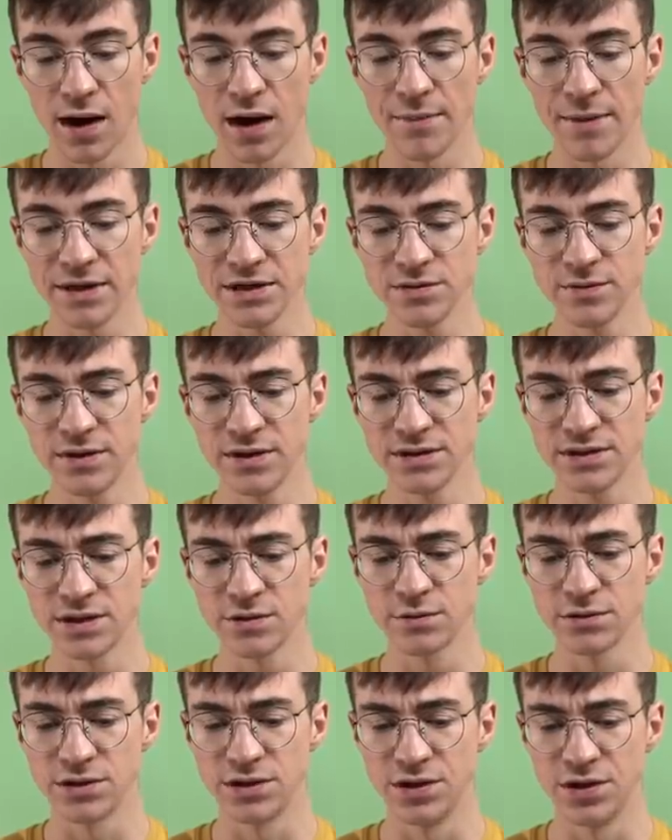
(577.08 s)
I imagine when this thing
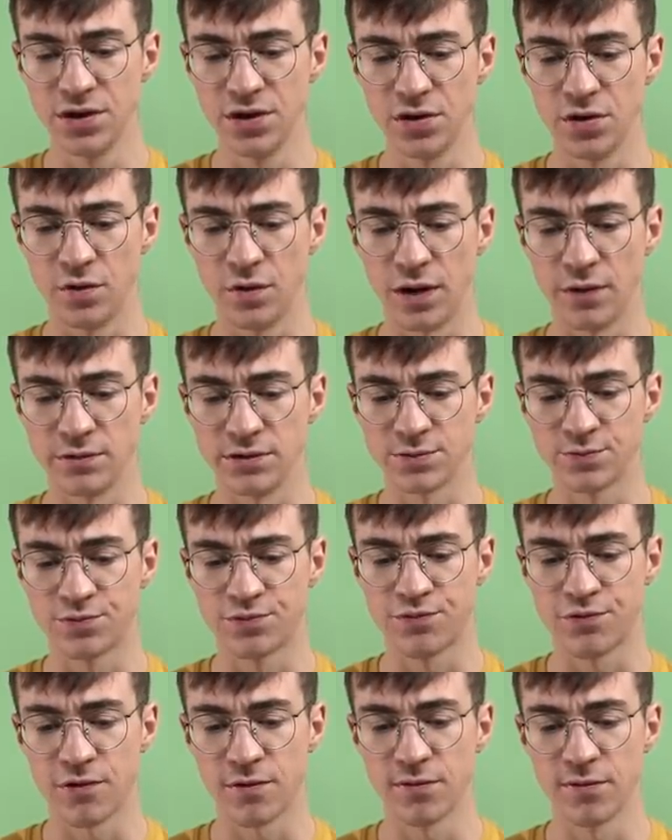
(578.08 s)
was new, it was
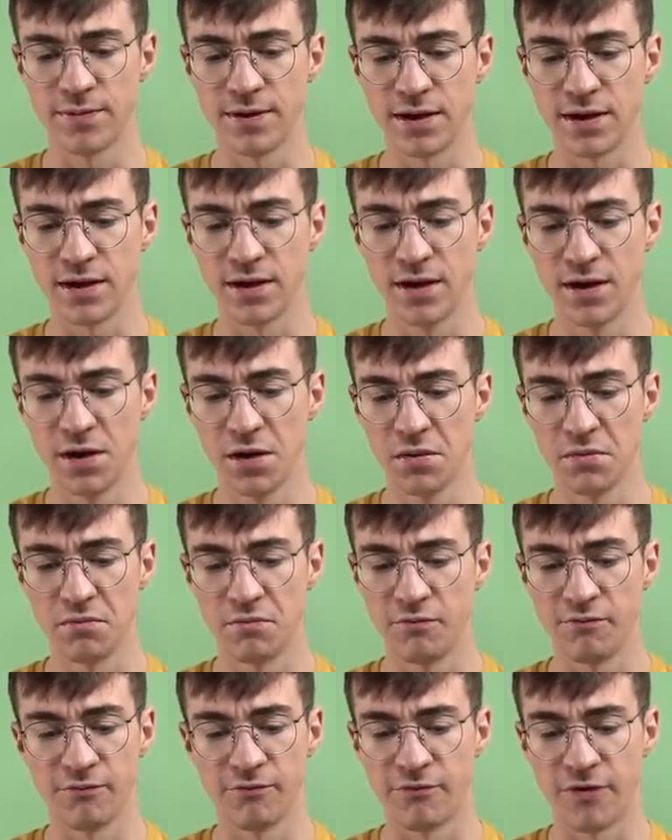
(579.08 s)
probably
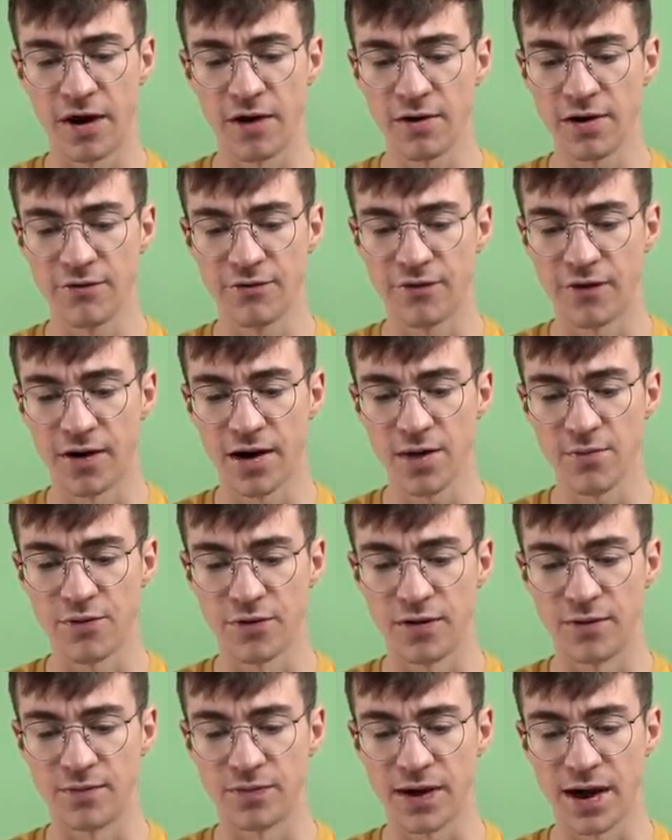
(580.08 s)
very
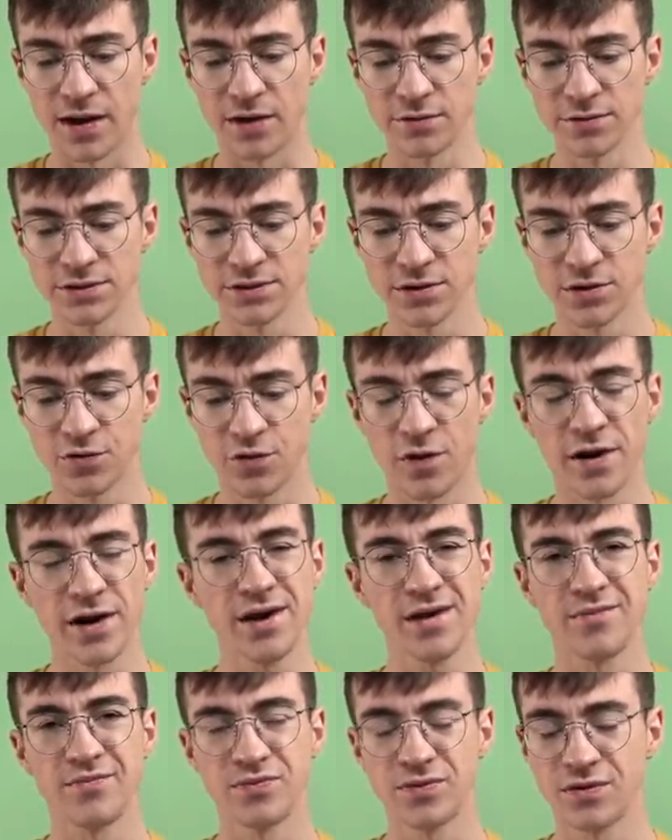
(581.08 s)
vibrant and also
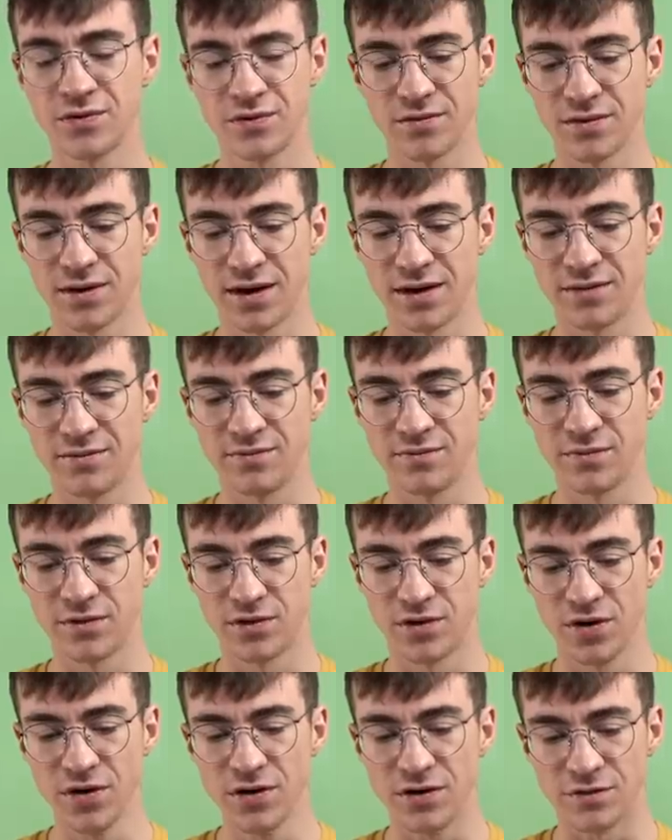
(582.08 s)
quite... like
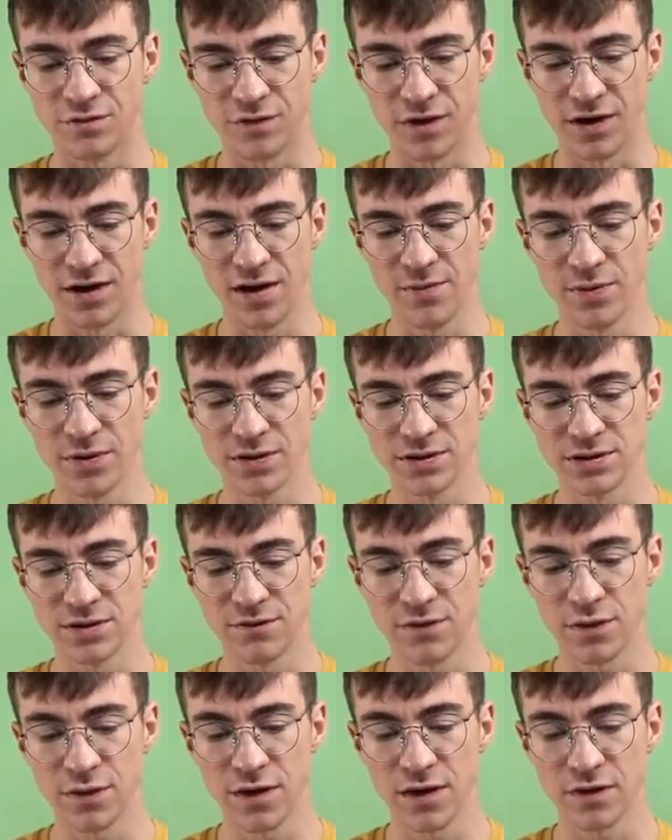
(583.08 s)
good, really, because if
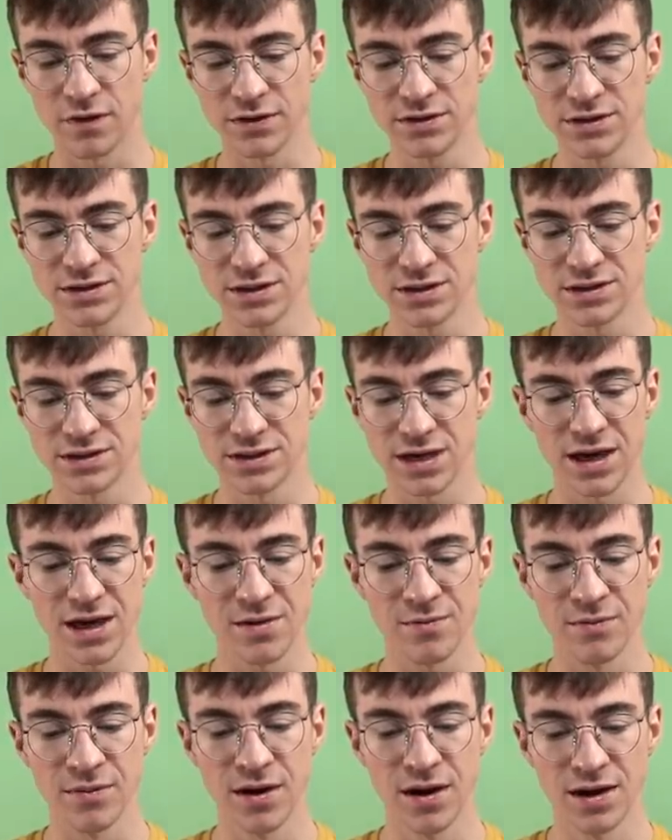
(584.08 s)
you think, this is the
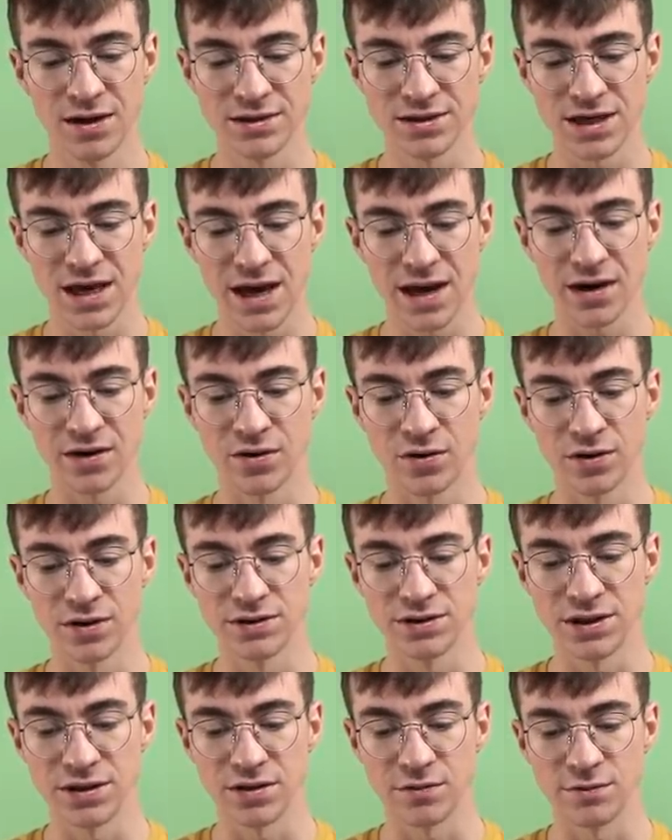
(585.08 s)
same
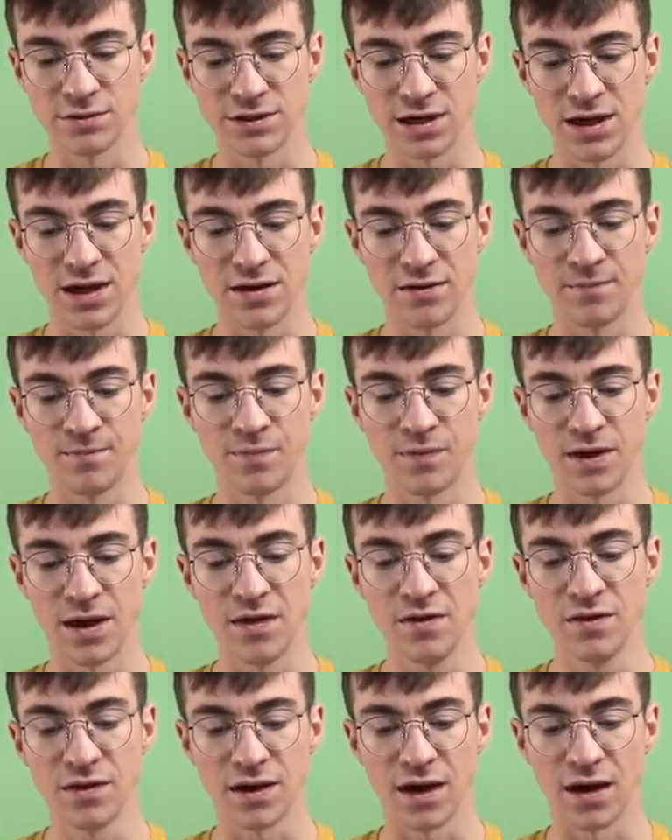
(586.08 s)
technology that was in
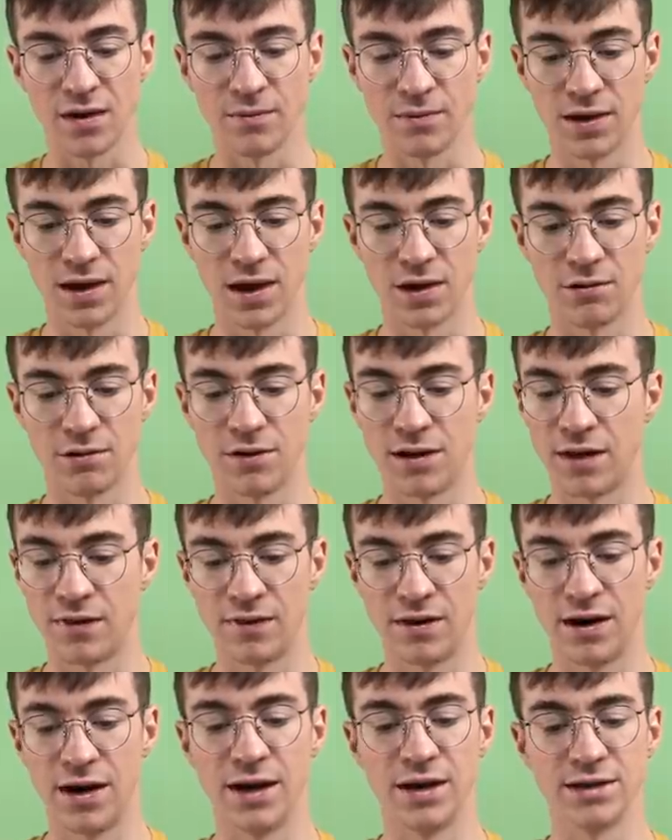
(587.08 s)
the Game Gear and
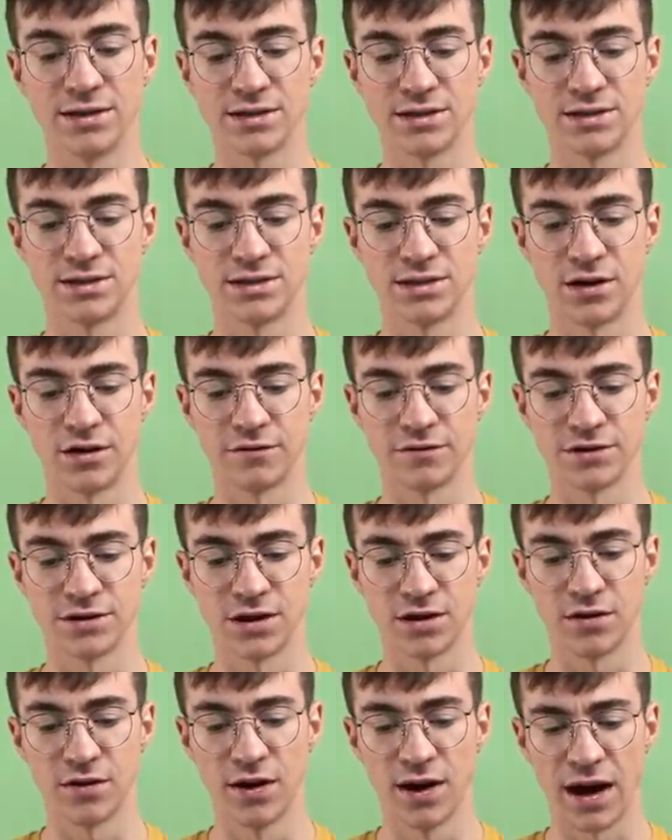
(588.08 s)
the Lynx and stuff,
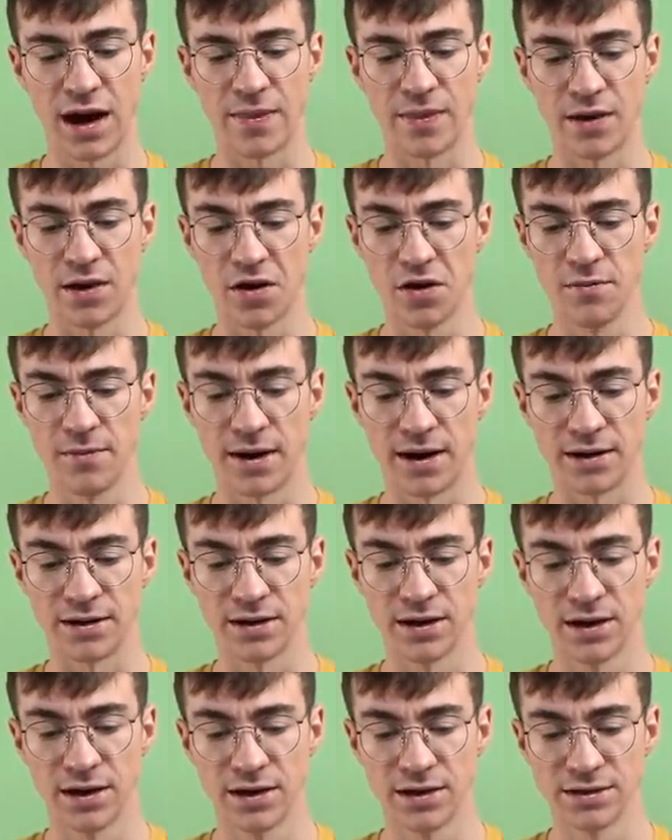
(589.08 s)
so, and the Nomad.
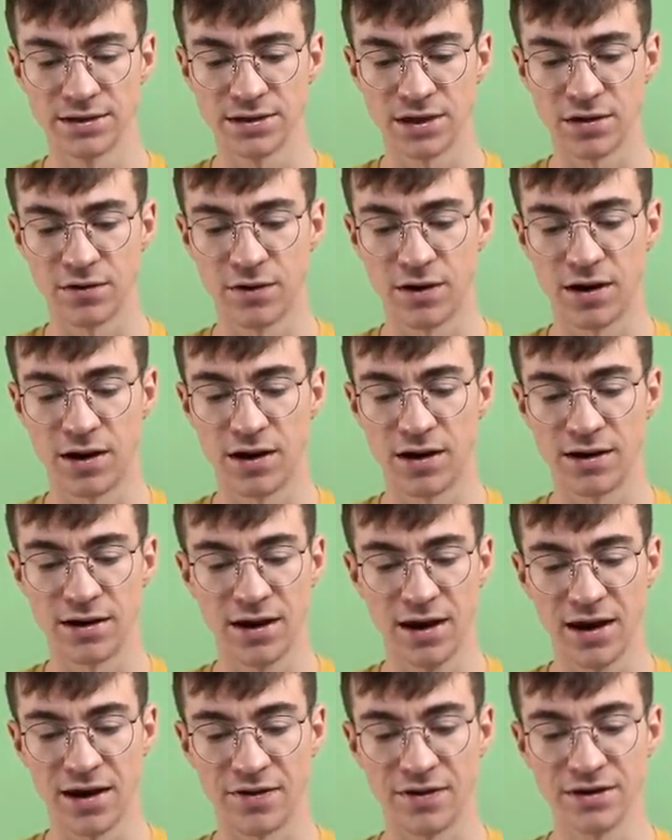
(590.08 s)
So
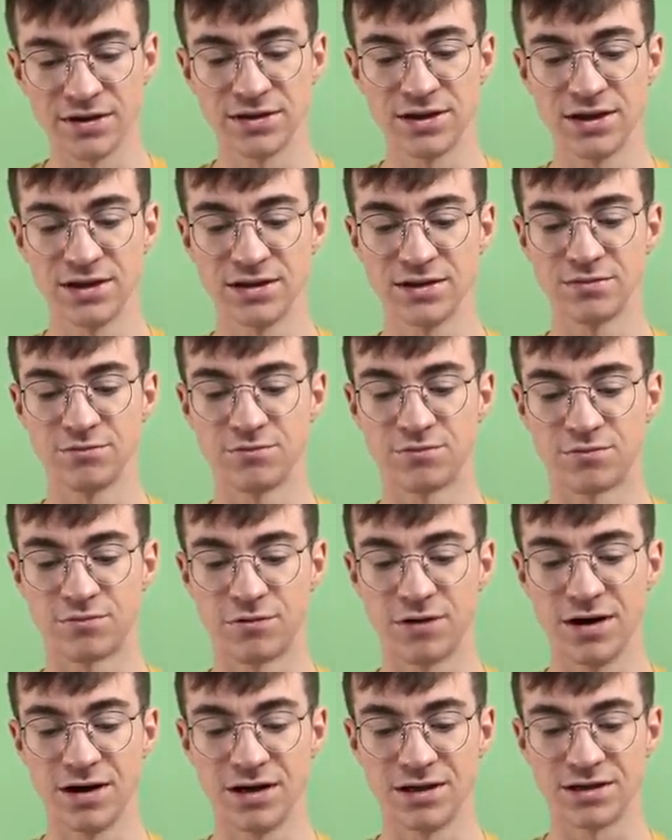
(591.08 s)
yeah, this thing's
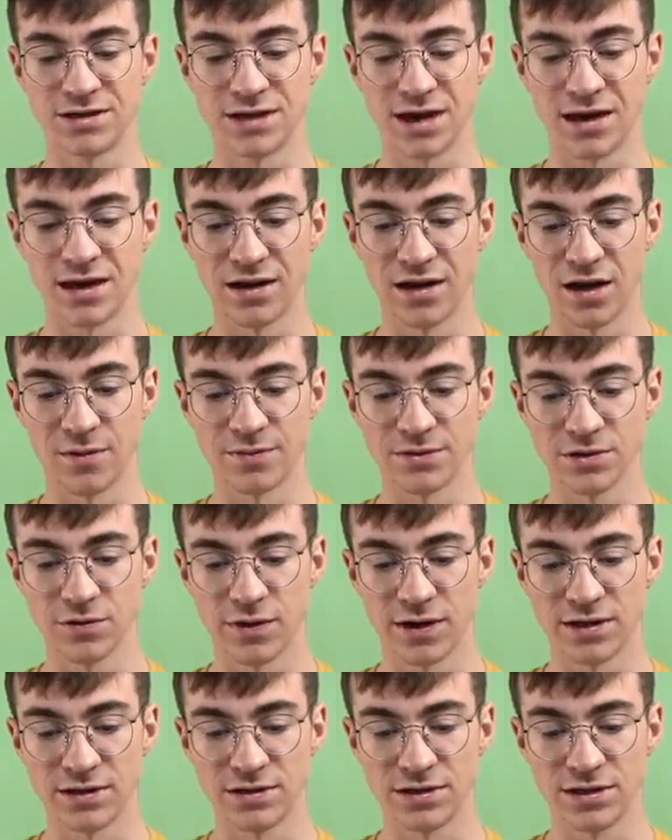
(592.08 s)
really standing up as quite a